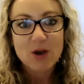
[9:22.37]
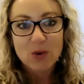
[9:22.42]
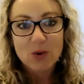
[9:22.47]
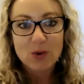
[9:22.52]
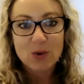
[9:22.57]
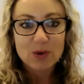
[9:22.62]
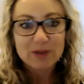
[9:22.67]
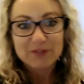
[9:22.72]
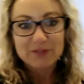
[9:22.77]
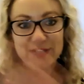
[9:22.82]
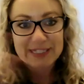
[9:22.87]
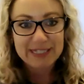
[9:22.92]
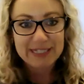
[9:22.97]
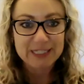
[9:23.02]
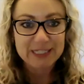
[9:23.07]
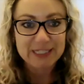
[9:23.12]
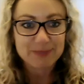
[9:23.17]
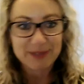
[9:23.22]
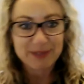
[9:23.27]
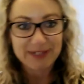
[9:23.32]
all of this
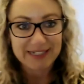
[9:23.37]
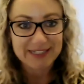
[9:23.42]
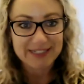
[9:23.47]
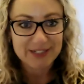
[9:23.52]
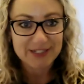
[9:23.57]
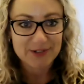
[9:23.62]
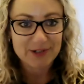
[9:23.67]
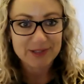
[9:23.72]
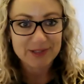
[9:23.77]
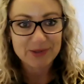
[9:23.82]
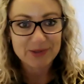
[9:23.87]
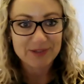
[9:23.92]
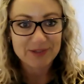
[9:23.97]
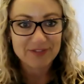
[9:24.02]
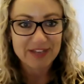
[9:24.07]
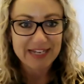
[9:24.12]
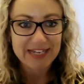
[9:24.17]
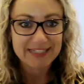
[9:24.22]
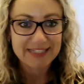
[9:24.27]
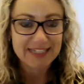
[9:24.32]
experience across all of
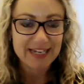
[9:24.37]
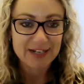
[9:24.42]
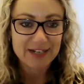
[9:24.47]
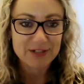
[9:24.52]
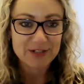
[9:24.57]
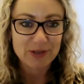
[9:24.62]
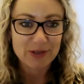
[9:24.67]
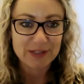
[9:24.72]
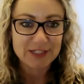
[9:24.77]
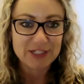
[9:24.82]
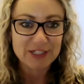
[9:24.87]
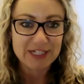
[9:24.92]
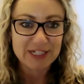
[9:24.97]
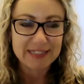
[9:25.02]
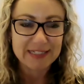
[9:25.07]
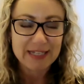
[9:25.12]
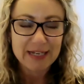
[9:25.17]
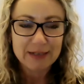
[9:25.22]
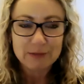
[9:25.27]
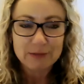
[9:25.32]
these
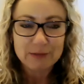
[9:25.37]
technologies.